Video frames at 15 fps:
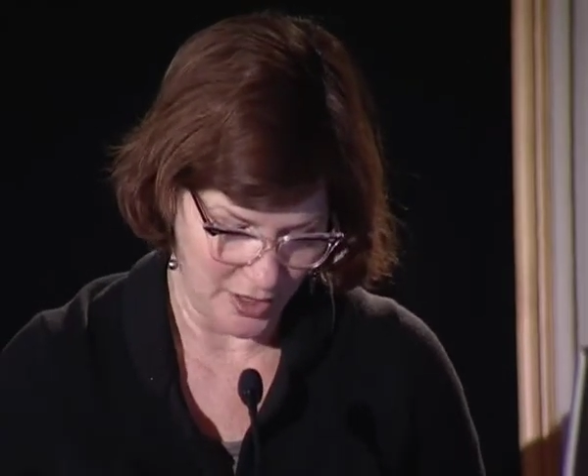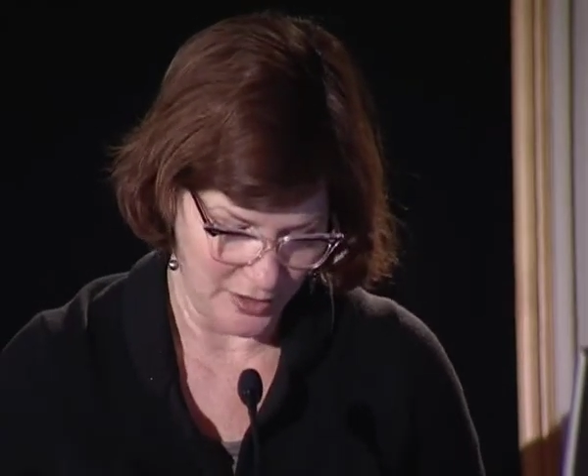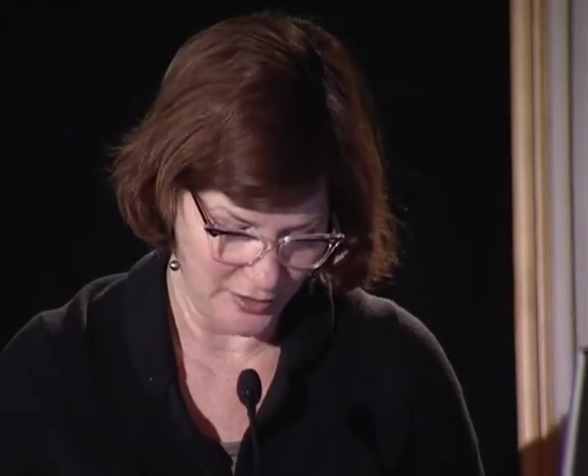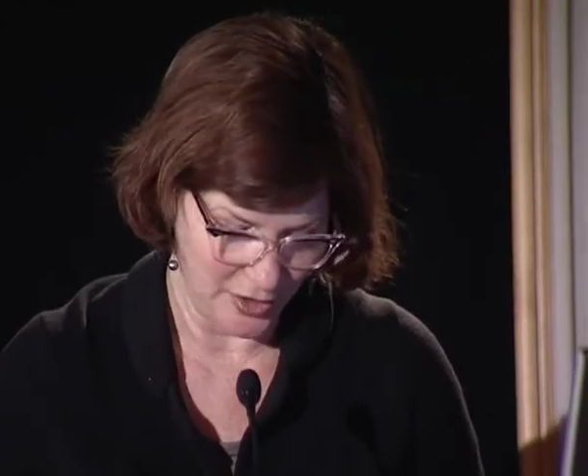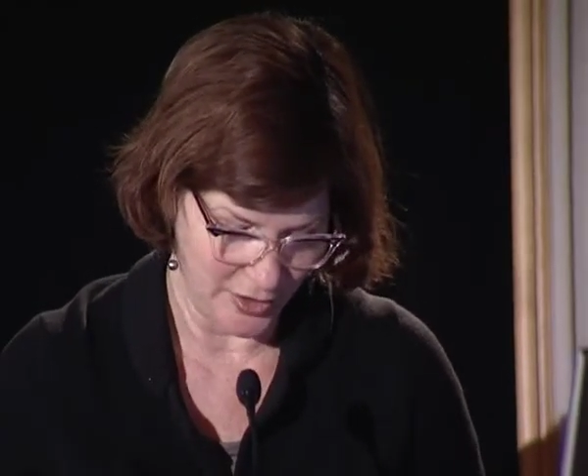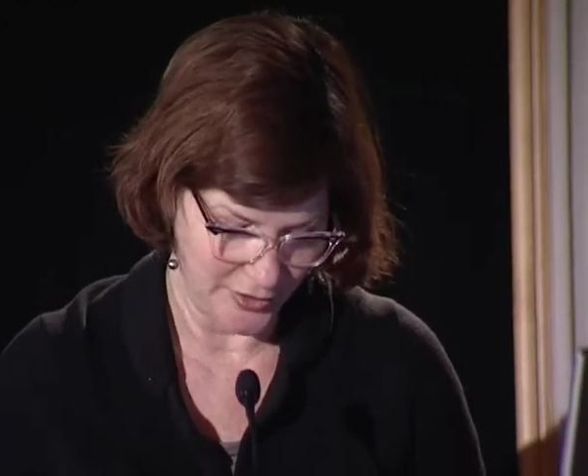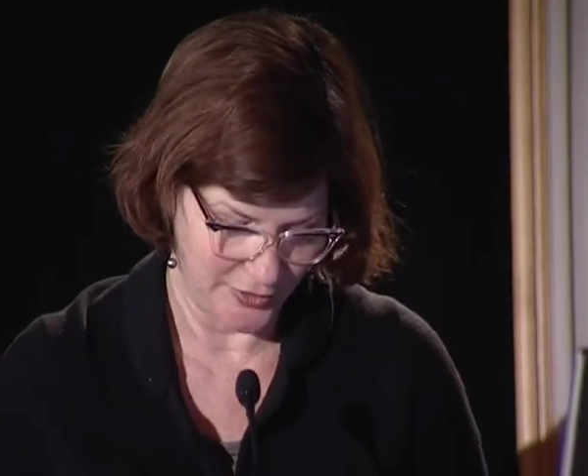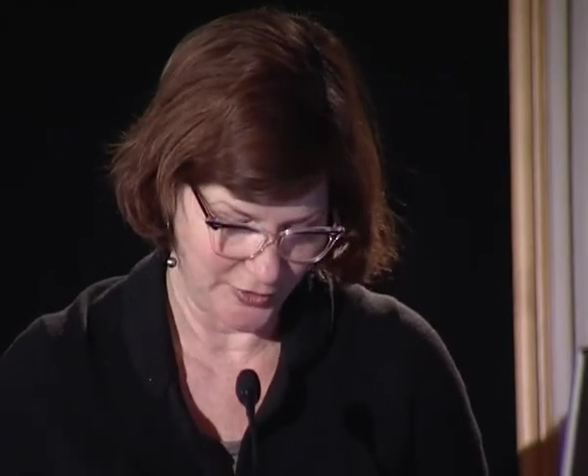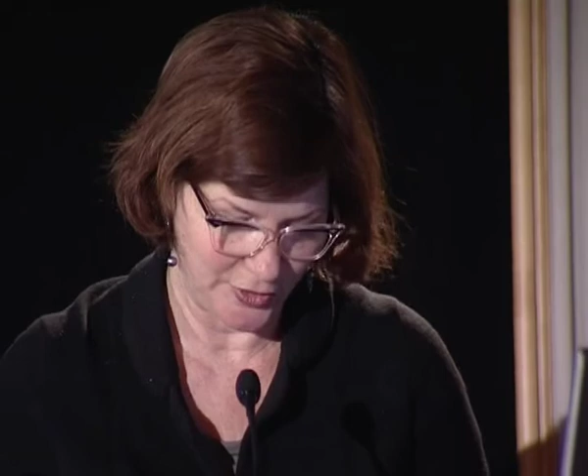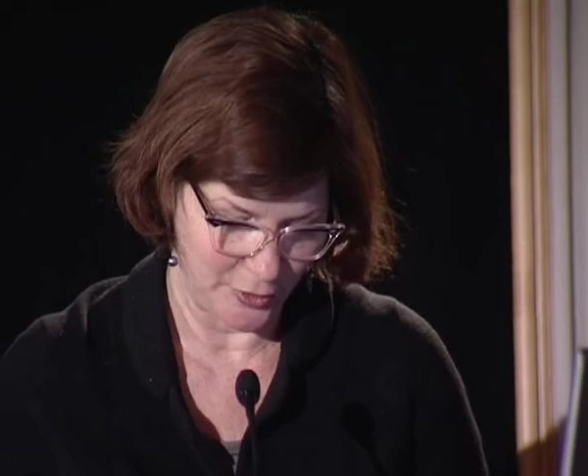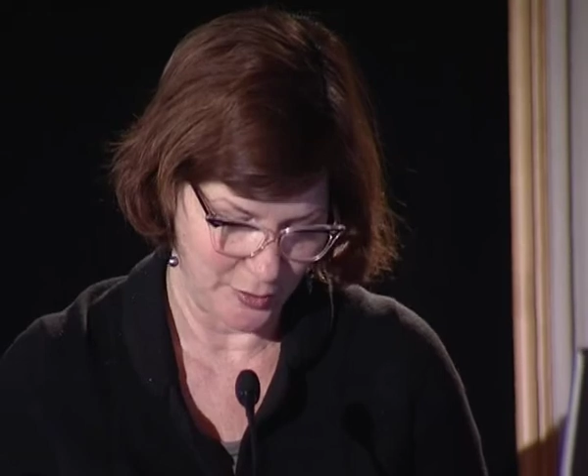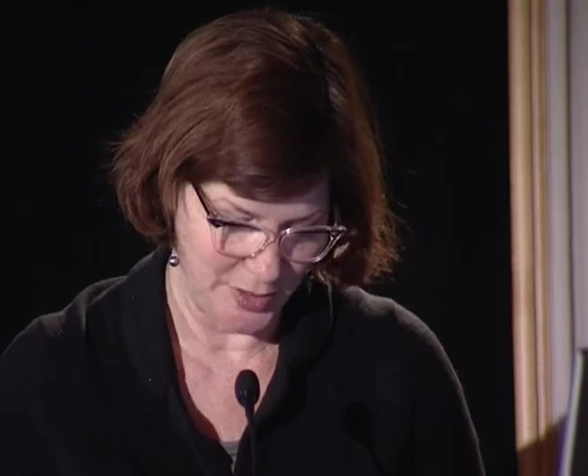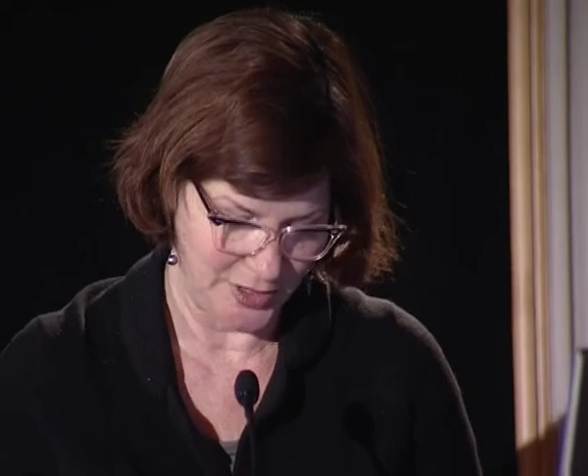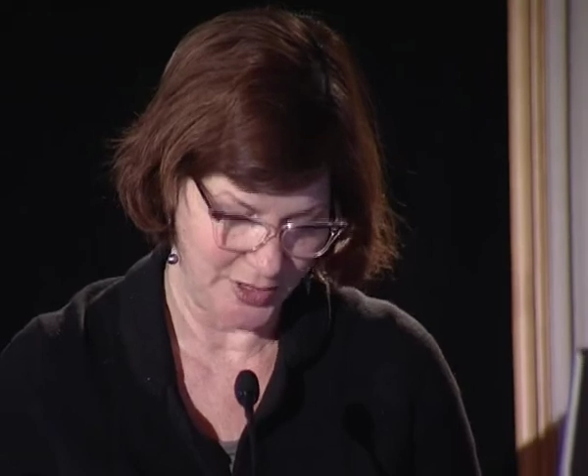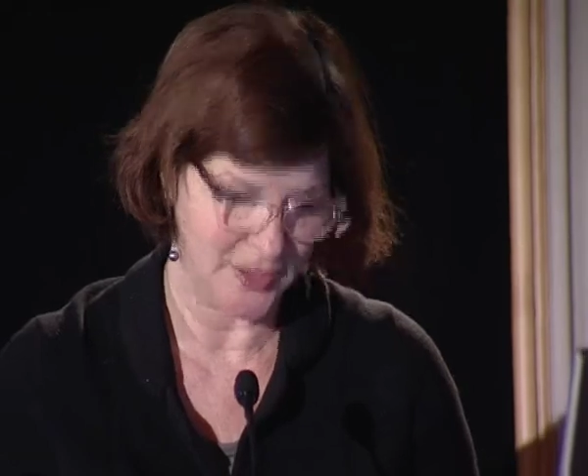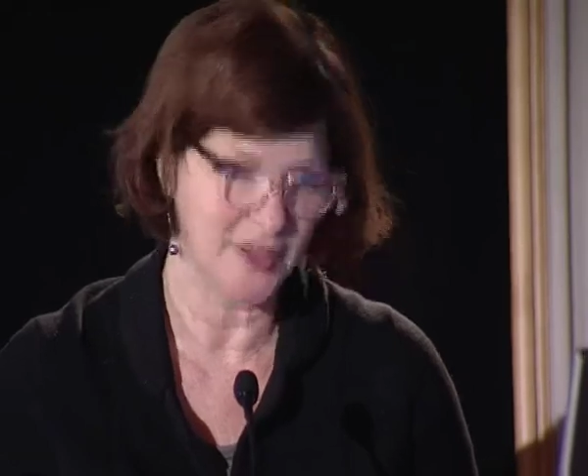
unlike so many